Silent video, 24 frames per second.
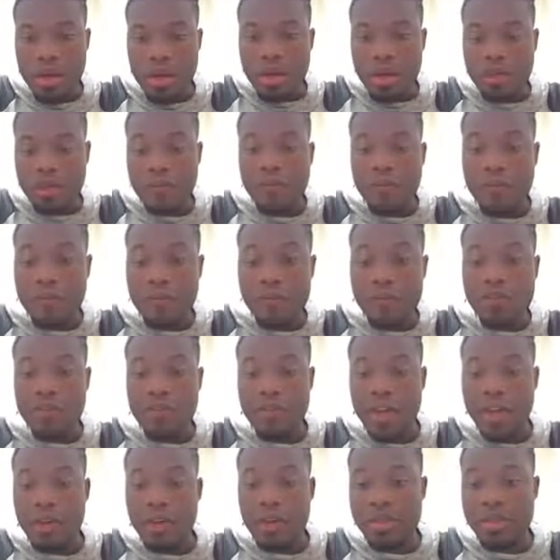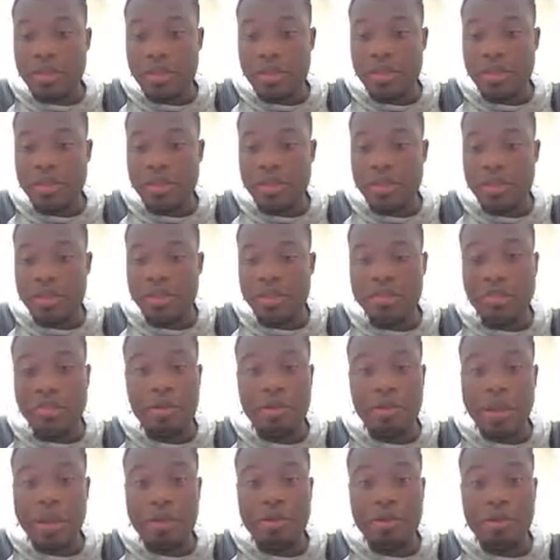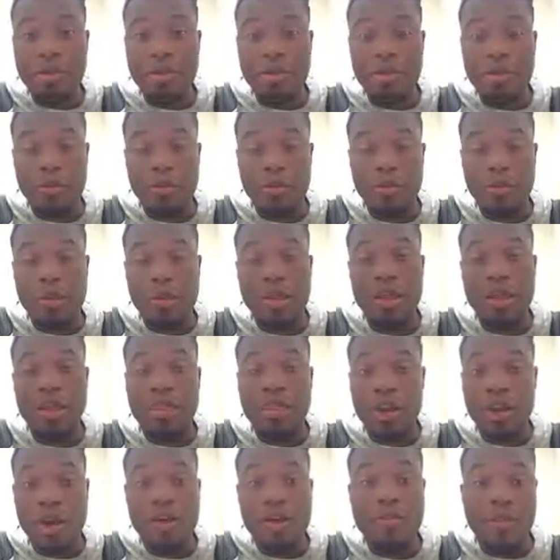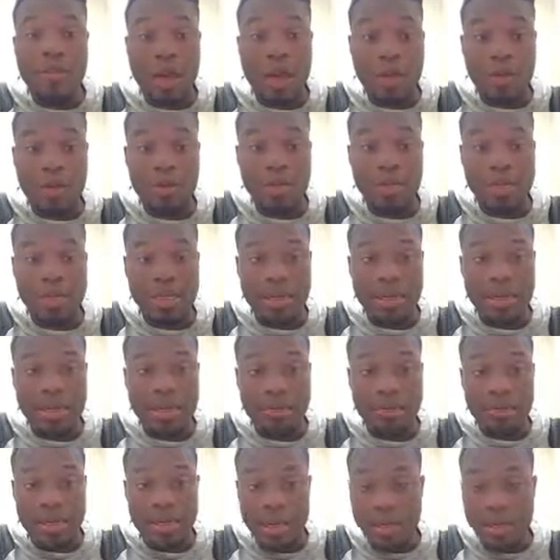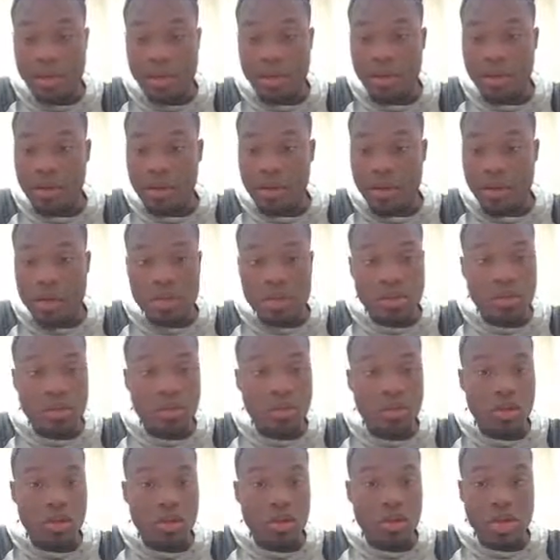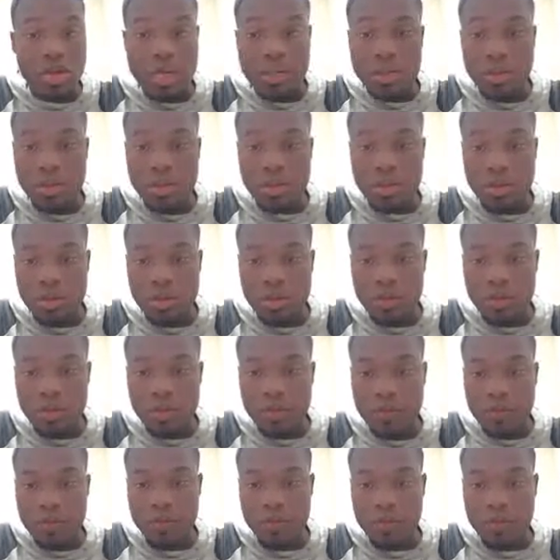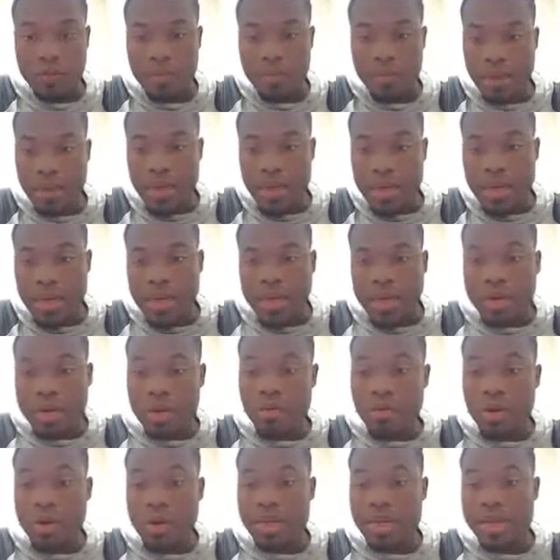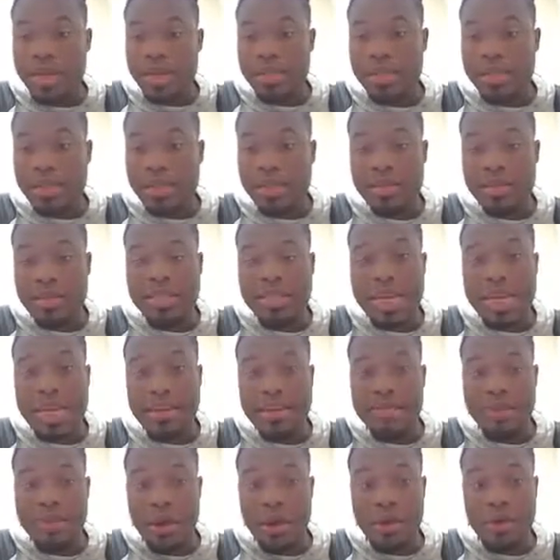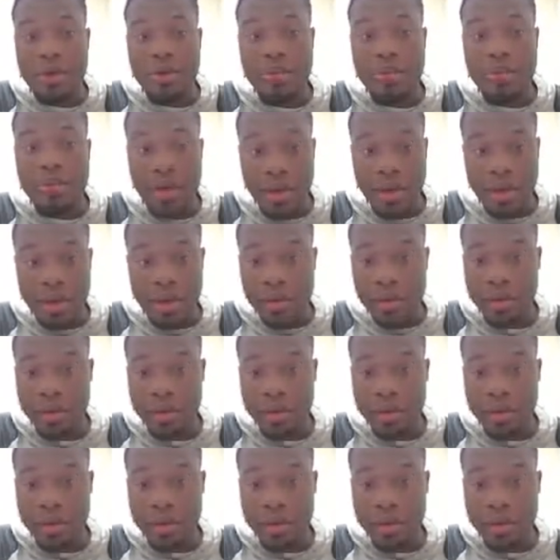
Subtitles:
the first value inside of c will be the third value inside of vec, so that's 2. Then we're indexing the second value of vec,